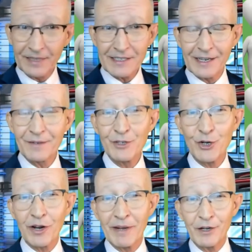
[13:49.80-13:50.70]
as I
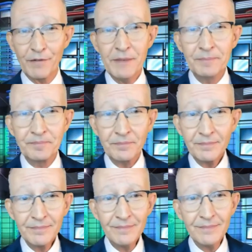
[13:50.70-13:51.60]
choke on my coffee.
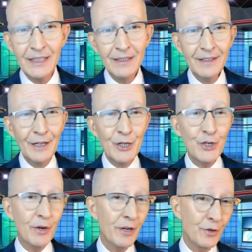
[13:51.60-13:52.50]

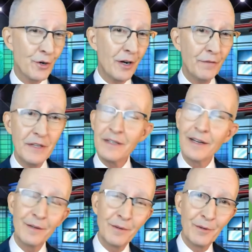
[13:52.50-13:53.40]
Choking on your coffee is
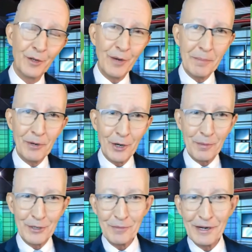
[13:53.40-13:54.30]
not a great part of your
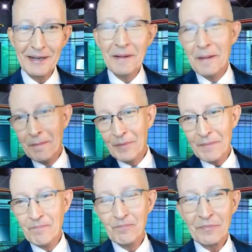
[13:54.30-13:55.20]
personal branding,
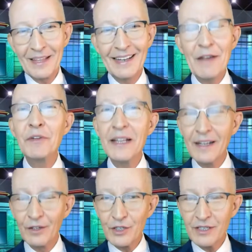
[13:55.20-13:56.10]
but everything
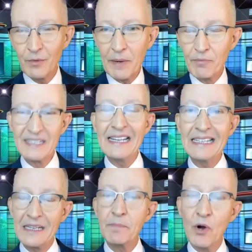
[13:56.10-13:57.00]
else that we present
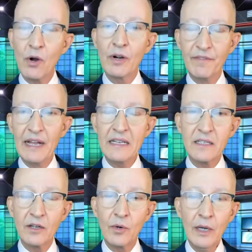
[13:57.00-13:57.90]
is part of that.
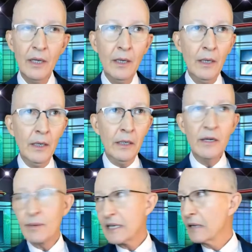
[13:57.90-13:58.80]
So, you
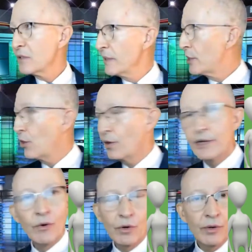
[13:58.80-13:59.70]
know, I was out doing
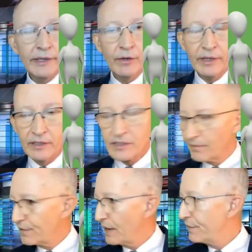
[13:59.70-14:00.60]
cardio earlier in some
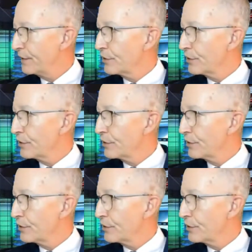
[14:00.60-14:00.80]
five finger